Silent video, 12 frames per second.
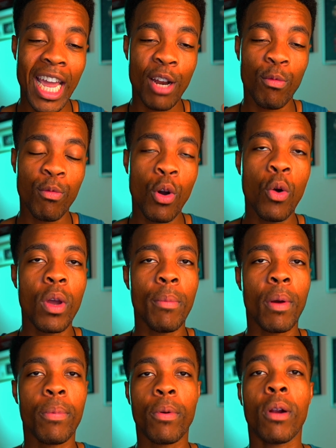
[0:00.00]
enroll in my
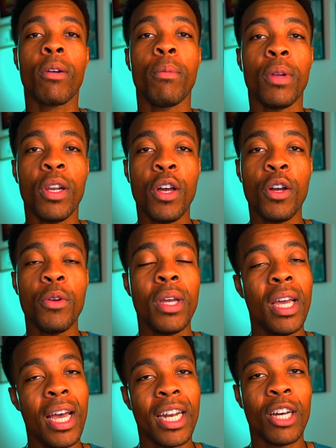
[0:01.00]
program below,
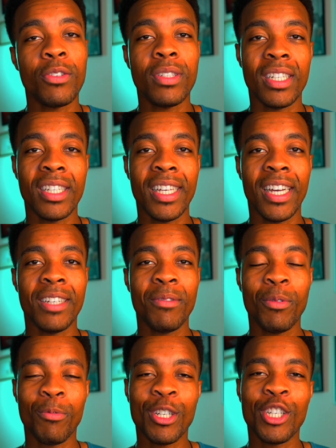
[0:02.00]
and I'll see you there.
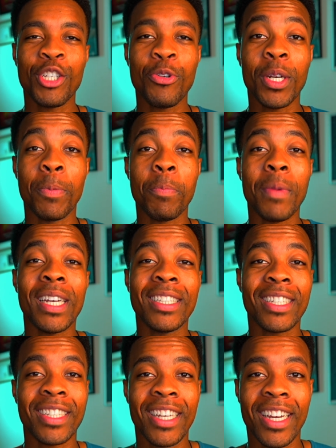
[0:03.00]
Wishing you an
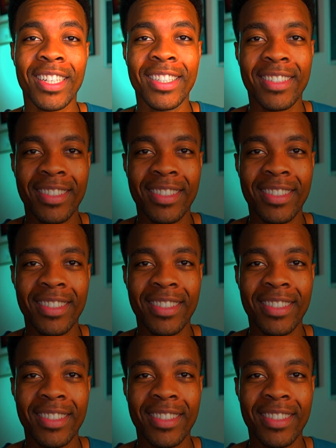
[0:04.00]
amazing day.